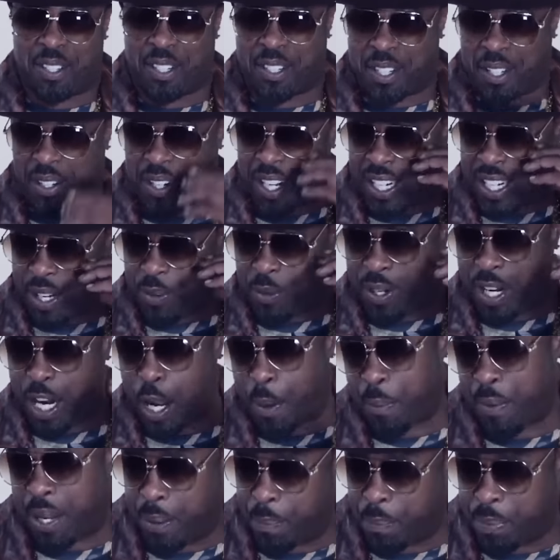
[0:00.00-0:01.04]
You know, and when
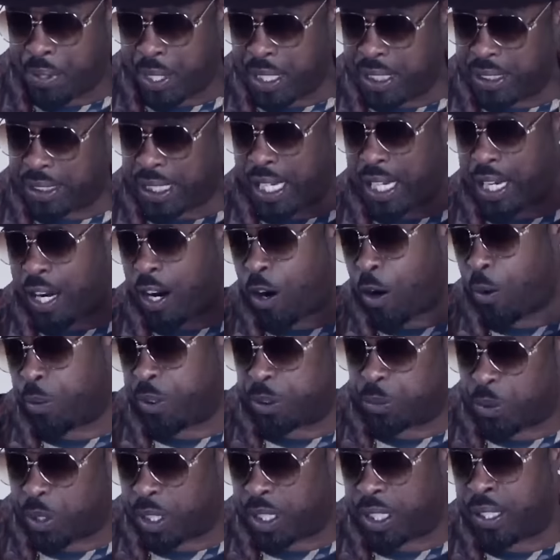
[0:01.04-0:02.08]
I made beats, I
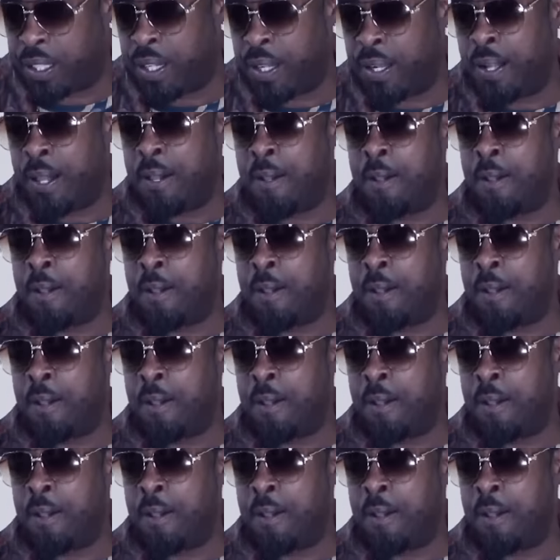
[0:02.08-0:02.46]
always wanted